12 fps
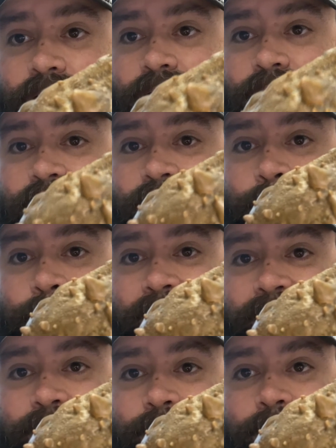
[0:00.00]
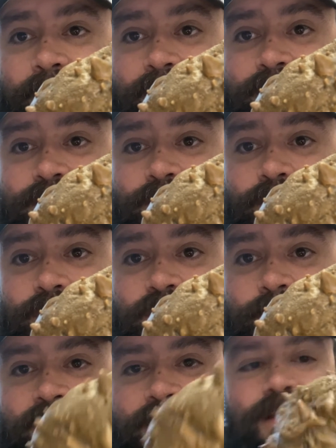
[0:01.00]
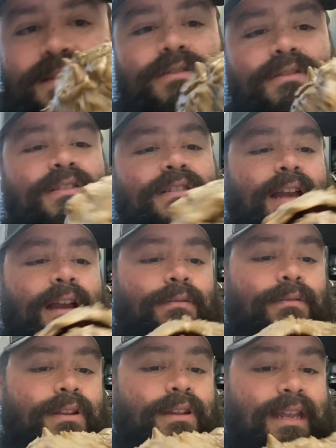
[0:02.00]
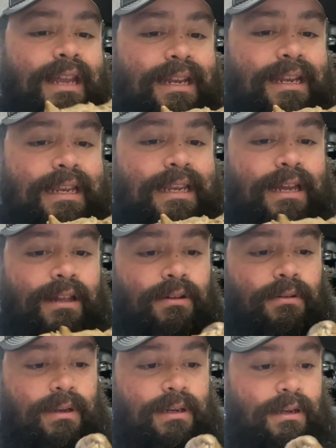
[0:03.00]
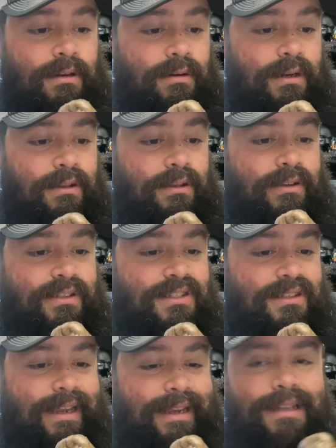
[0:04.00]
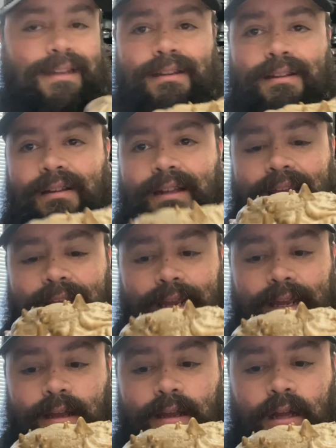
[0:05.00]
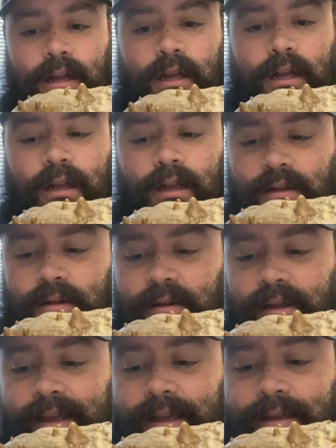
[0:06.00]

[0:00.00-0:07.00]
like paint masters, because there's not really any yellow in here. It looks like clay. Like